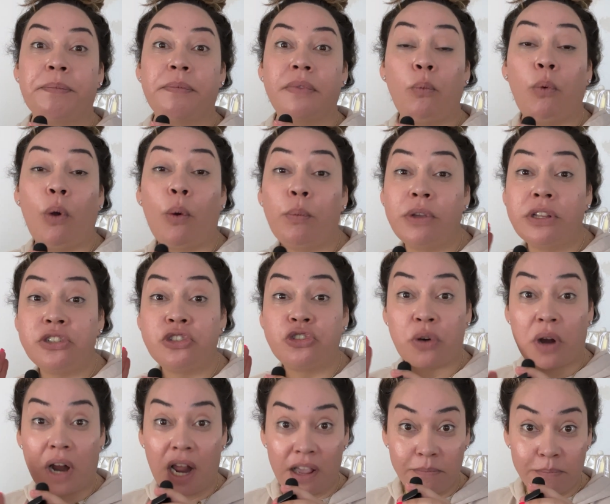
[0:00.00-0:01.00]
when we
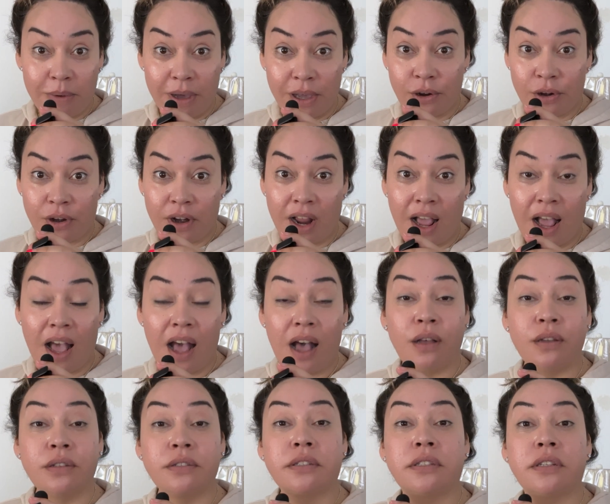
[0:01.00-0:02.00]
drive by your
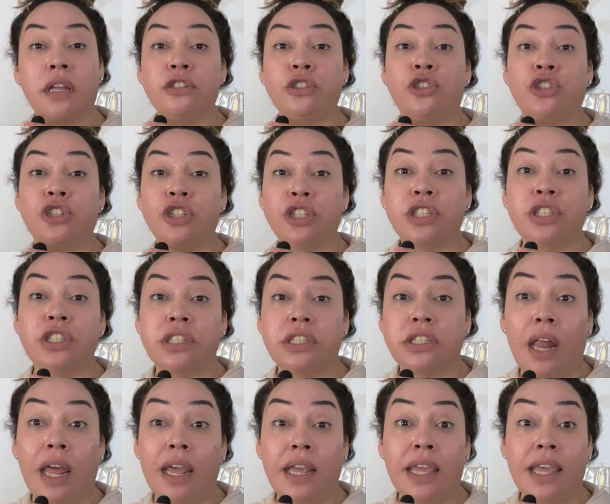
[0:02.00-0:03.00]
house, just
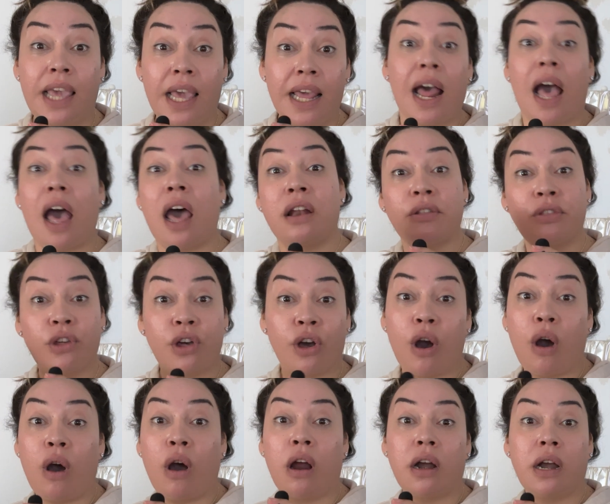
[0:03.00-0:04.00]
like get out of the
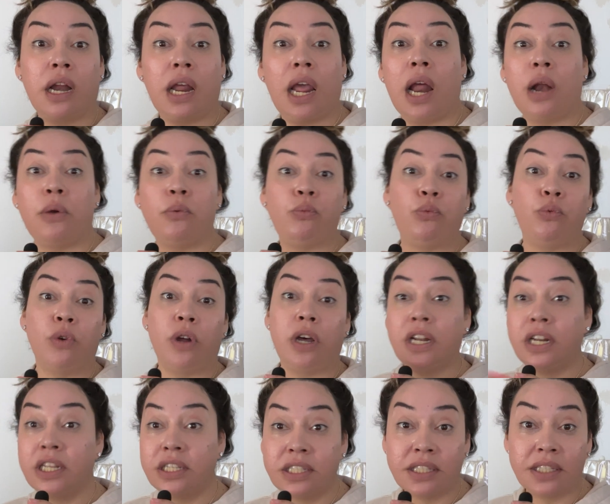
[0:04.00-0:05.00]
car and
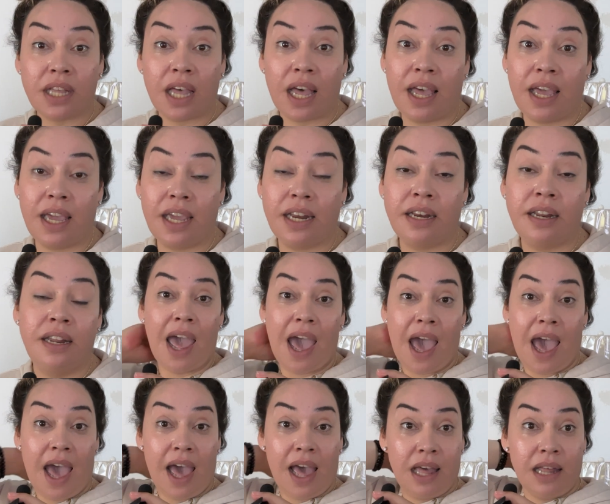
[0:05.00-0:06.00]
run inside,
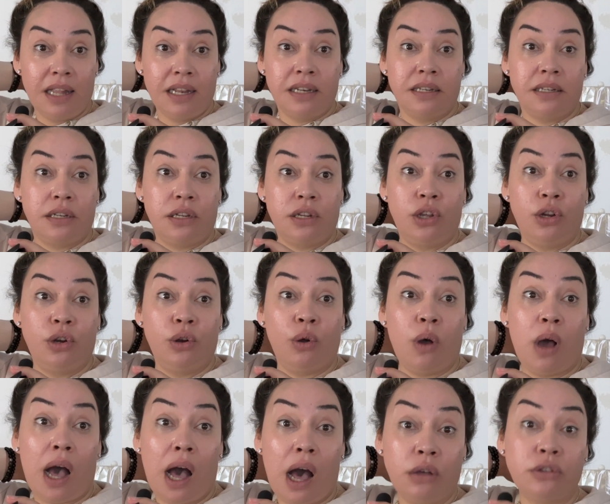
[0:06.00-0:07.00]
and
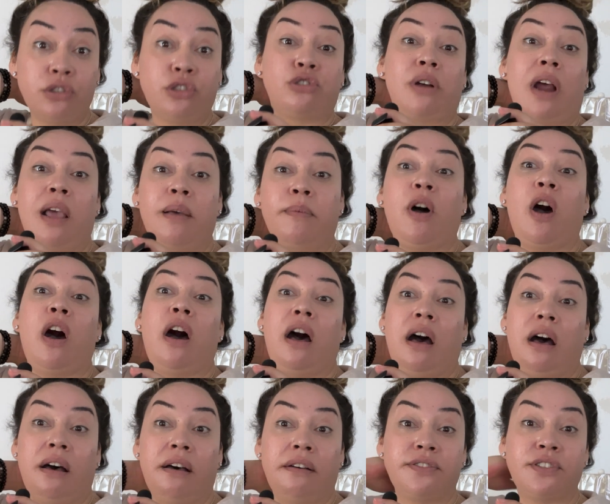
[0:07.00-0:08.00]
I'll drive
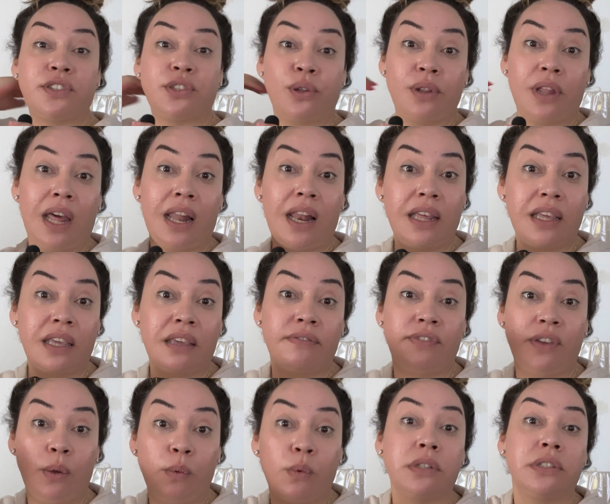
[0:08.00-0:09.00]
off, so that like if
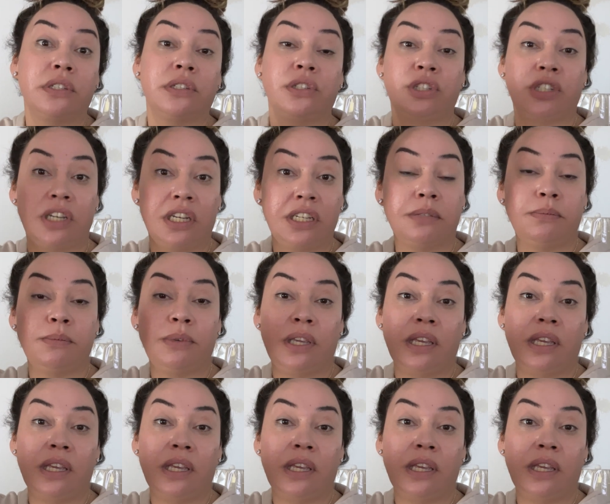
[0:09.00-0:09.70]
he wants to chase me,